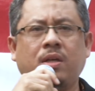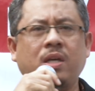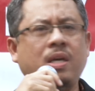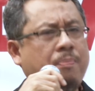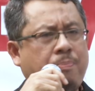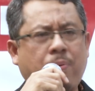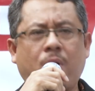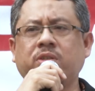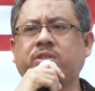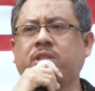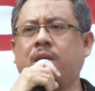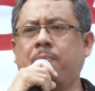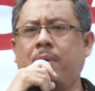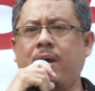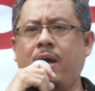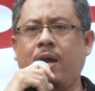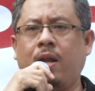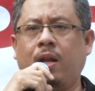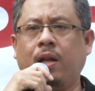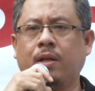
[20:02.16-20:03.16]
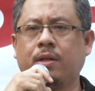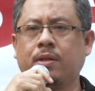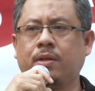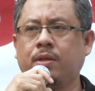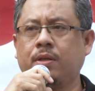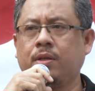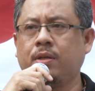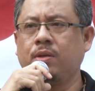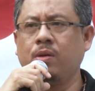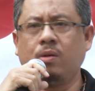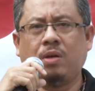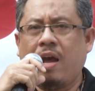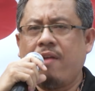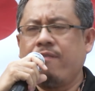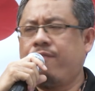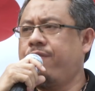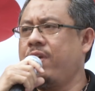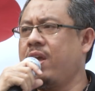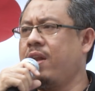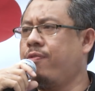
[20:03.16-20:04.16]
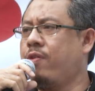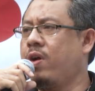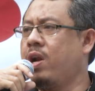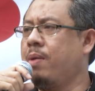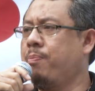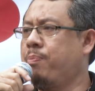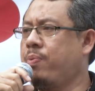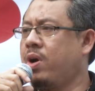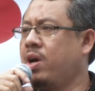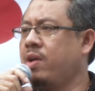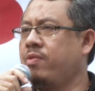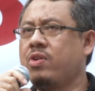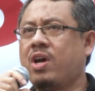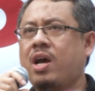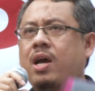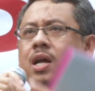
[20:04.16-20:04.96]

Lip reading: Impossible. You can't feel for the poor if you're